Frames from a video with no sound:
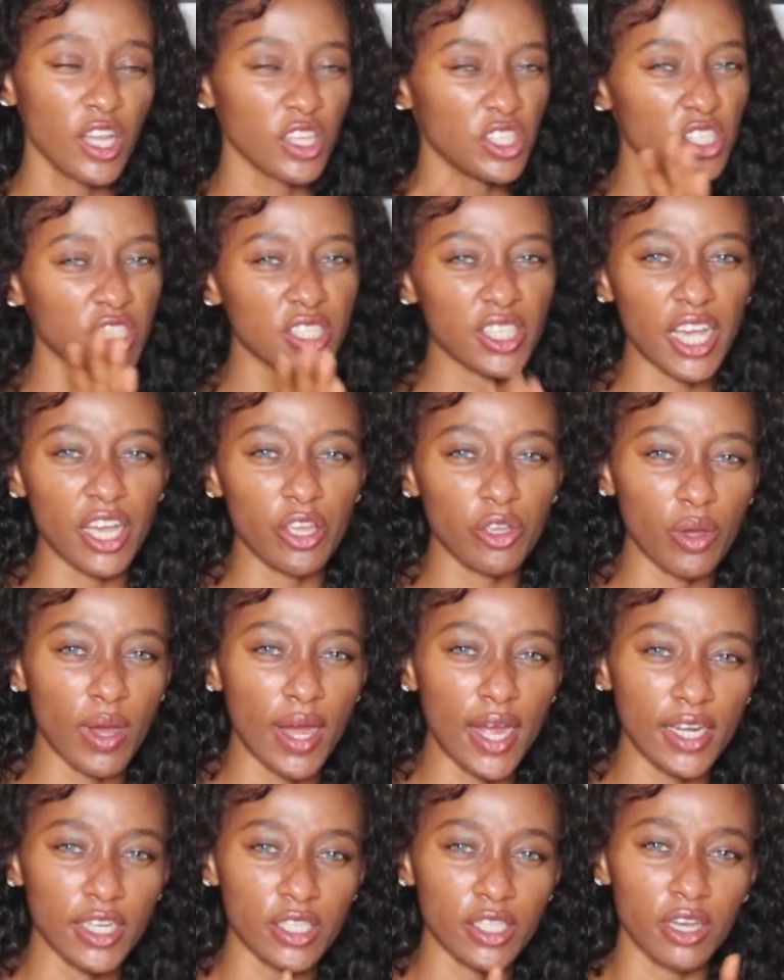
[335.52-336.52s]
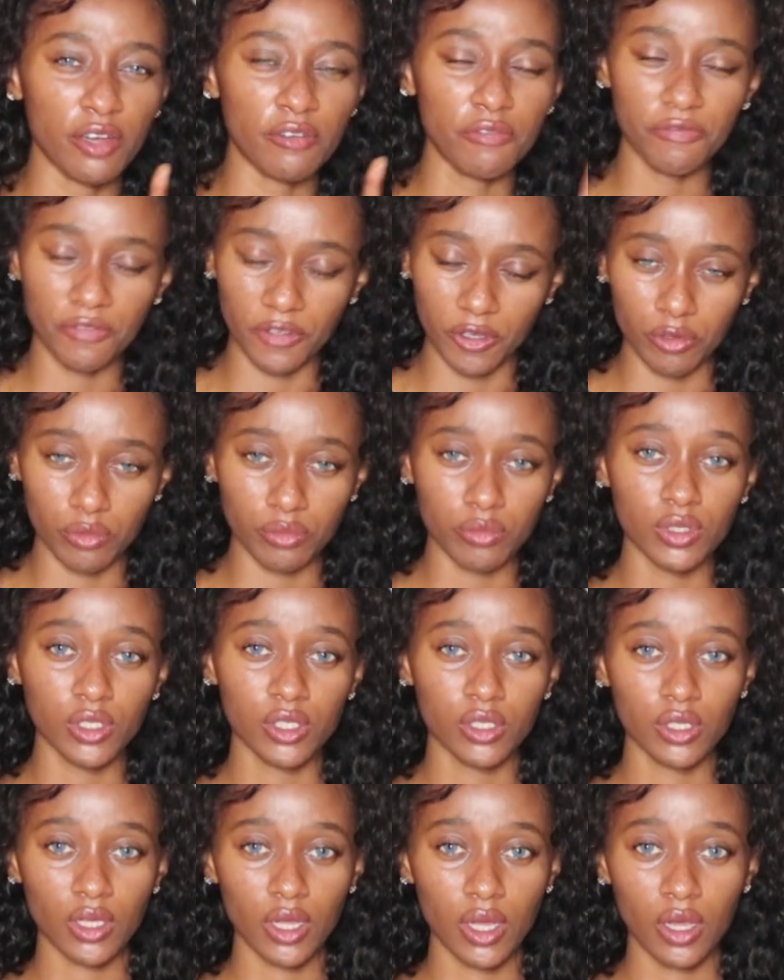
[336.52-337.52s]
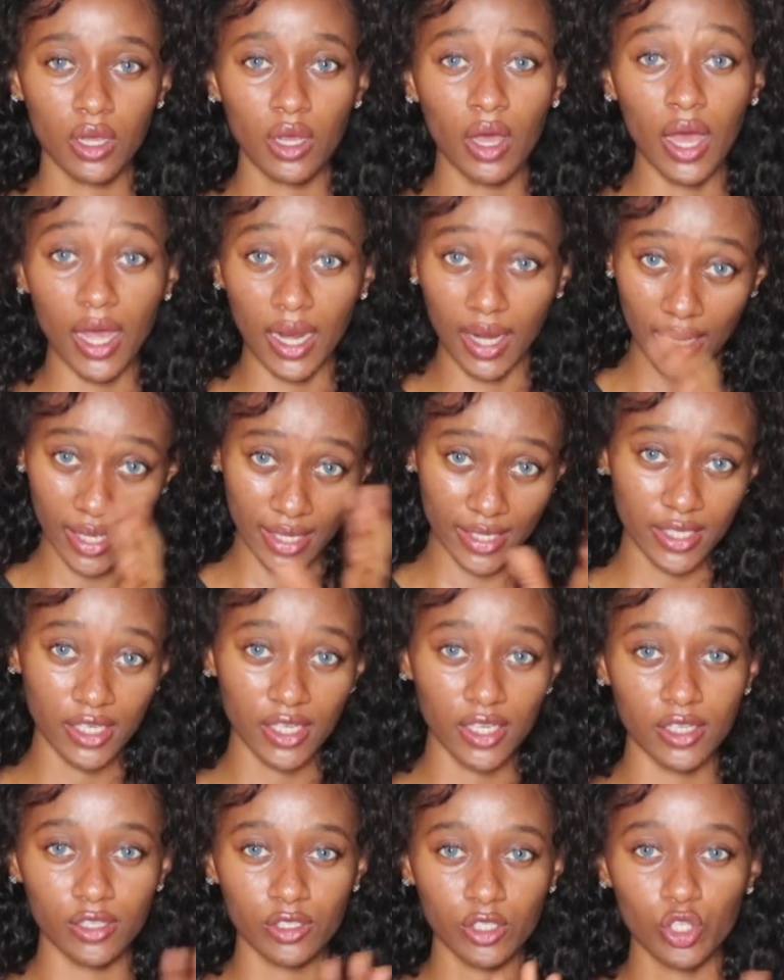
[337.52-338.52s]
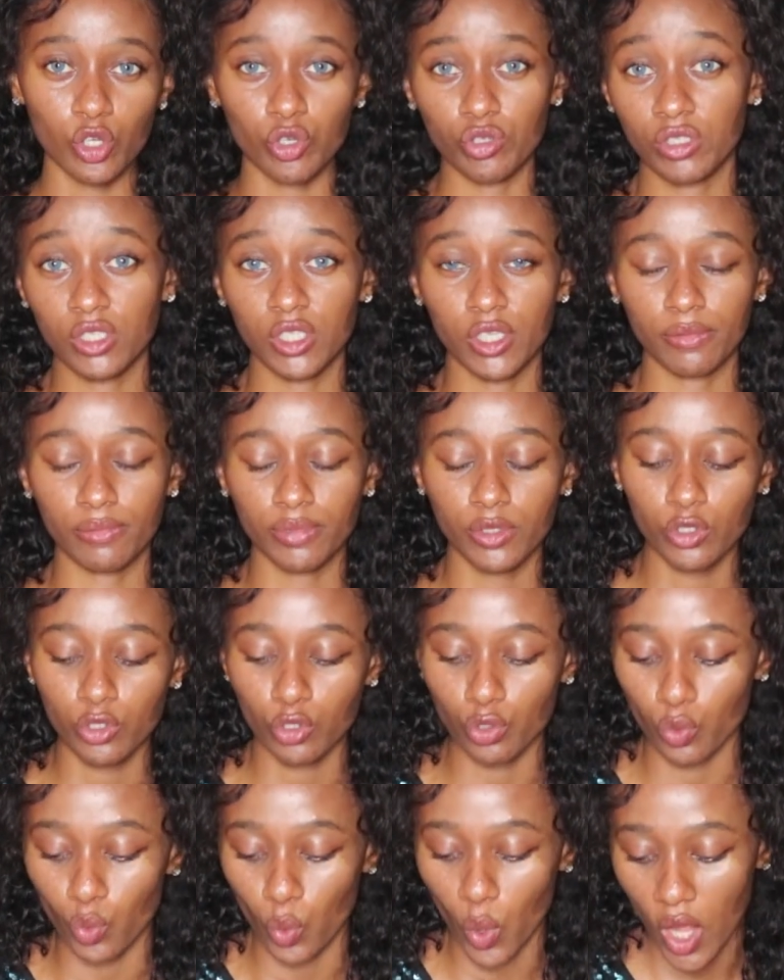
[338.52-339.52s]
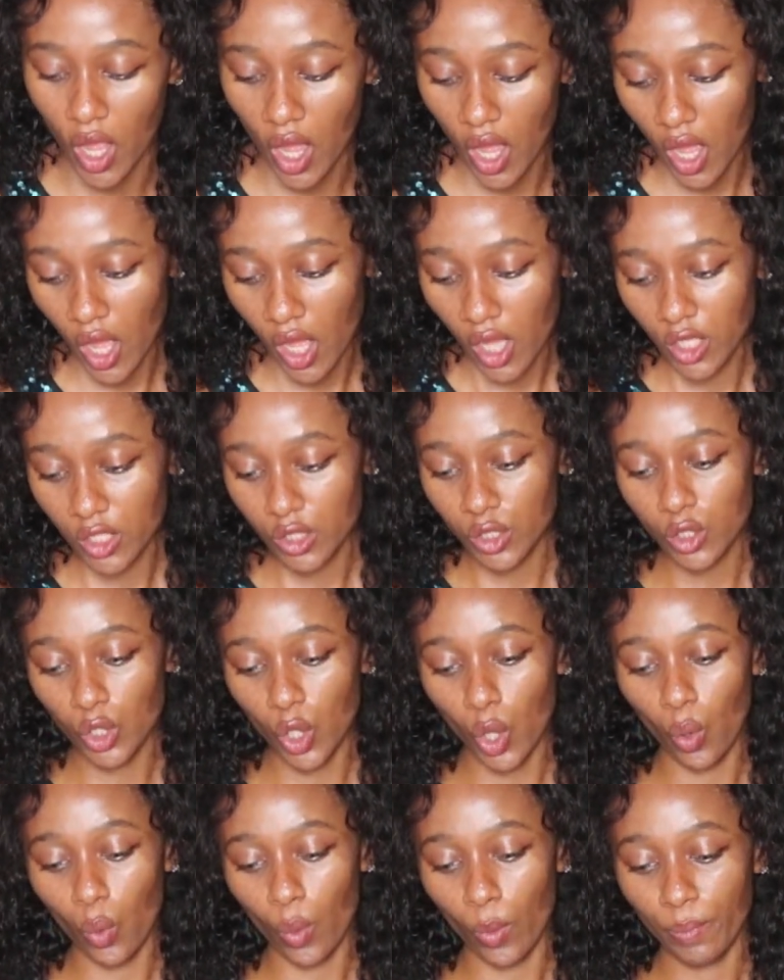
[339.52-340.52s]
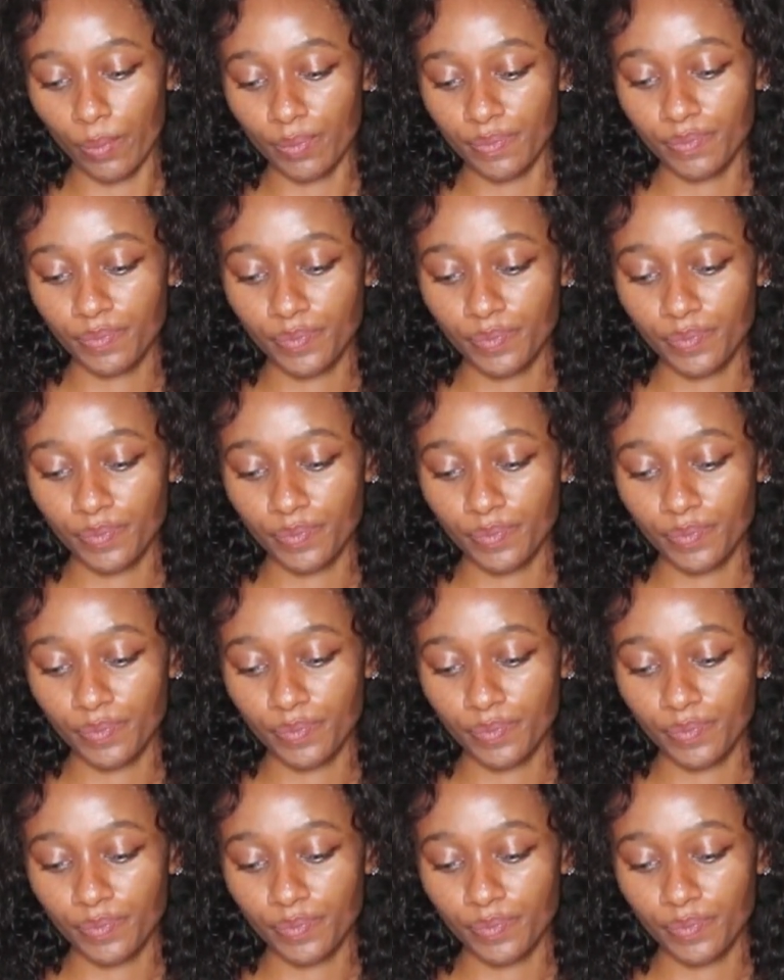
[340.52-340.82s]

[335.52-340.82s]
the Tayo Aina films. I like his concept too. So,